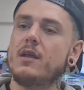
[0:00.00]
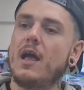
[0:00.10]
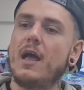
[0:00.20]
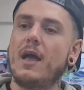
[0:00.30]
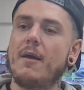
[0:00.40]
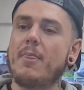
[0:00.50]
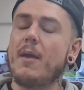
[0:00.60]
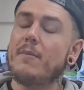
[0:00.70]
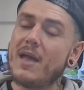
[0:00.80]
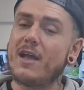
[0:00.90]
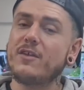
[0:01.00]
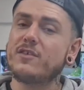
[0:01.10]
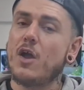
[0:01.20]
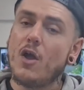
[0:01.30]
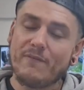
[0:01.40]
But yeah,
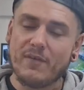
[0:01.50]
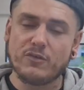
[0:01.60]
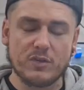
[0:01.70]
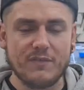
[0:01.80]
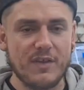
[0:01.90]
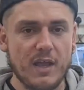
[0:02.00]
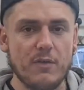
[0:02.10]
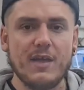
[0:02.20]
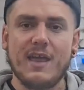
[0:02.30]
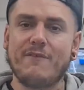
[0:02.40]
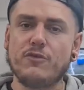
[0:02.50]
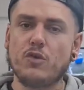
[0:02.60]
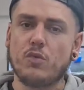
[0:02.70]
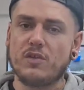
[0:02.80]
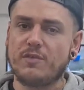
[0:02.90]
guys, hopefully you enjoyed the video. If you
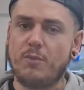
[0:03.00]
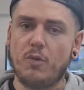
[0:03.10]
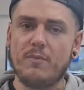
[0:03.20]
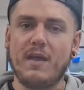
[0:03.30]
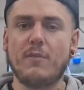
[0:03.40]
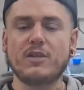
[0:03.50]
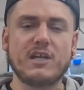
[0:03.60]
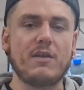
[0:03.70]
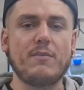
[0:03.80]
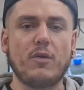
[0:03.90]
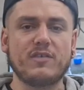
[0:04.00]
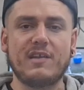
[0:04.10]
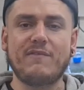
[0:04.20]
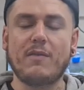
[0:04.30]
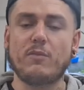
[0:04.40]
do want to support me in my charity boxing
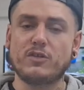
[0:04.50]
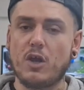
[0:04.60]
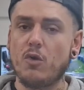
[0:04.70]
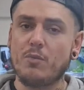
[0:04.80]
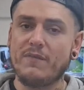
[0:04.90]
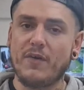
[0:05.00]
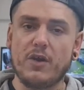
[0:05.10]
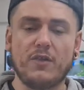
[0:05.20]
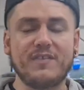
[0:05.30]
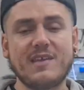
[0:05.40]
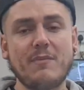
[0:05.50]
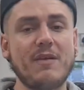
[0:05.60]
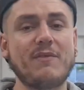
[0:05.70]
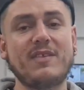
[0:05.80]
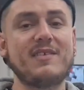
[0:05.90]
event, which I will be fighting on the
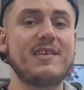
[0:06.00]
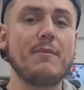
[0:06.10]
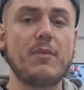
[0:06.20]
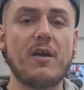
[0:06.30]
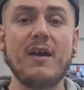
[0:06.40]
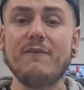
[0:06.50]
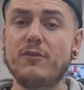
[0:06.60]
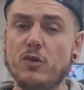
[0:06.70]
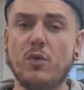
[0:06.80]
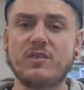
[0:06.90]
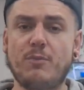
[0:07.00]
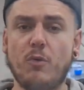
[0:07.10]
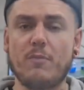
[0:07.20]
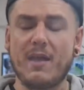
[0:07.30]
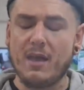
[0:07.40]
17th of December, if you do want to
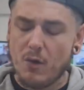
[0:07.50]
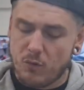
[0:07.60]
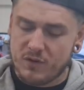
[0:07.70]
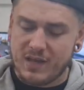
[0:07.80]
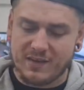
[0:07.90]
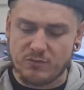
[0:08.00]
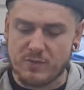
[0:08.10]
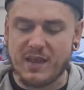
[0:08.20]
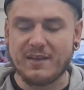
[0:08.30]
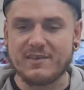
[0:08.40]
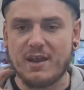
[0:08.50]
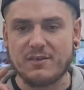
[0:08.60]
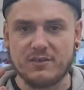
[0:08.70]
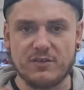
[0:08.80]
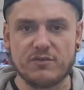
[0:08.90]
support me, all the links will be downstairs
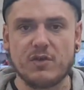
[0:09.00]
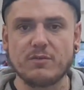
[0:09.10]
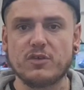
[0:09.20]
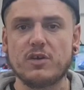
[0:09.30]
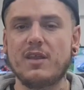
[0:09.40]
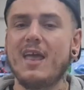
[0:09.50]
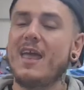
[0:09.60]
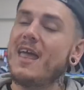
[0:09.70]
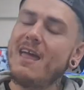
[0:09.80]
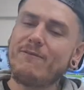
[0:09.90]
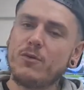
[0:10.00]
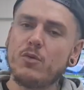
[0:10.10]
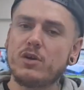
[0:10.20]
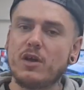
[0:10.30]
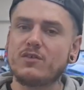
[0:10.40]
in the description. If you
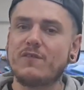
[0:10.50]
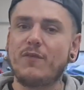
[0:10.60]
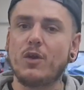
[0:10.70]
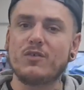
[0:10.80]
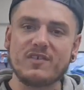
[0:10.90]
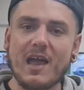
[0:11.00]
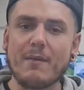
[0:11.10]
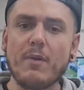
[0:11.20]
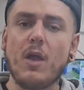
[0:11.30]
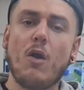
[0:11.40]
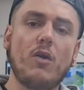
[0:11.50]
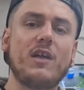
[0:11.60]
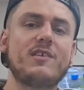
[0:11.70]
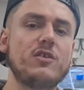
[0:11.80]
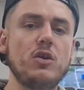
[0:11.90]
would like to follow Sam on
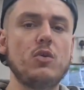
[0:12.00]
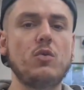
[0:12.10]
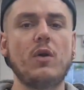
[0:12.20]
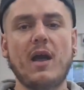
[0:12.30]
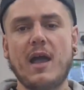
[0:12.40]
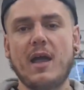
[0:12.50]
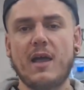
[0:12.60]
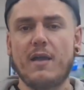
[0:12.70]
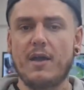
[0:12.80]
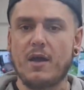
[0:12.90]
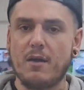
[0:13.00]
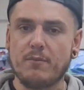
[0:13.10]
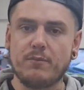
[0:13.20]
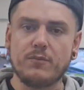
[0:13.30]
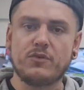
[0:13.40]
his new
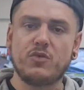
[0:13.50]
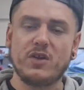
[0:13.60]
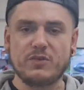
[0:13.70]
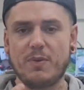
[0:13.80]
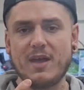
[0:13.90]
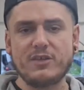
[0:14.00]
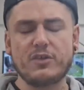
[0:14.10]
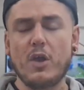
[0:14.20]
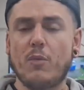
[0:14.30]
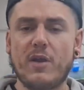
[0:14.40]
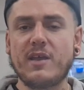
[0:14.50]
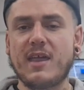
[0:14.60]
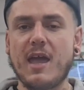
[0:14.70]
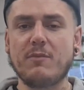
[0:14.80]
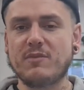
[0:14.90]
Twitch page where he
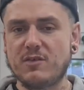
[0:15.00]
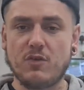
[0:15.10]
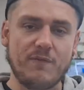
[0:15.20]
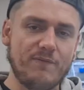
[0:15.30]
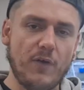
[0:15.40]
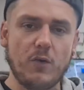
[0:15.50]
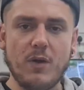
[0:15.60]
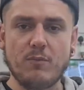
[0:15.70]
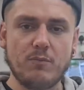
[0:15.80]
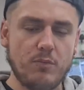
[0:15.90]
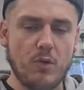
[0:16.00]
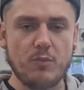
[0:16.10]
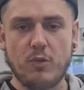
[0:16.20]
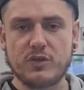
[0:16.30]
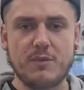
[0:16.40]
games and you can follow him,
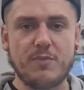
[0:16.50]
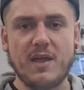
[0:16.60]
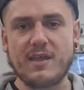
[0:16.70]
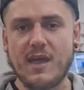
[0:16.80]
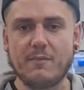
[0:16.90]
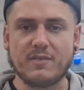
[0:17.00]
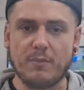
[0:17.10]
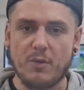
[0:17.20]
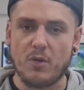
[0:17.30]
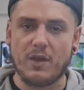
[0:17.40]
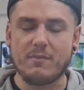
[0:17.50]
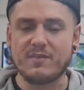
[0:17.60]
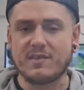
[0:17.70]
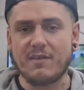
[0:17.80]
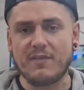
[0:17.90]
watch him playing games and computer games
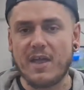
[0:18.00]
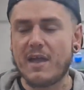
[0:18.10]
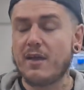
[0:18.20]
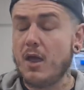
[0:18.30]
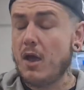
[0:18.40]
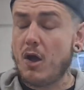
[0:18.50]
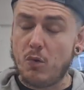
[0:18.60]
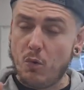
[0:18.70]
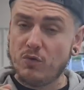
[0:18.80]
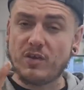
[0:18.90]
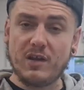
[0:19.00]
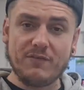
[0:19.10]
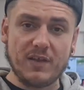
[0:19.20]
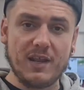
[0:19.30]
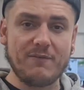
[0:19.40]
and stuff like that, I will also
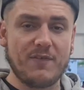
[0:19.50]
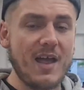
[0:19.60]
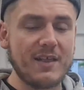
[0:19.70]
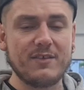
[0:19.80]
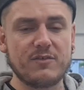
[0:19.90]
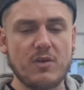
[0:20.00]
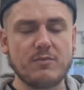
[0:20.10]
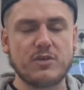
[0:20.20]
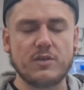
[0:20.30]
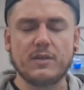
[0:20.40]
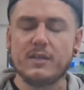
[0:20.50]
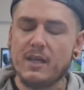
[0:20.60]
leave the link for that in the description.